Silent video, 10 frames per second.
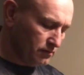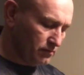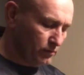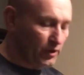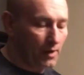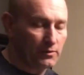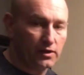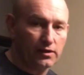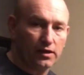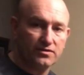
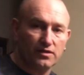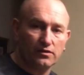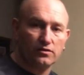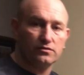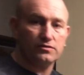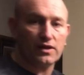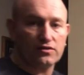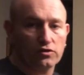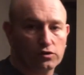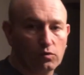Predominantly I set the sets
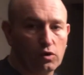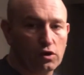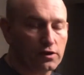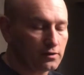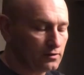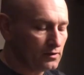underwater.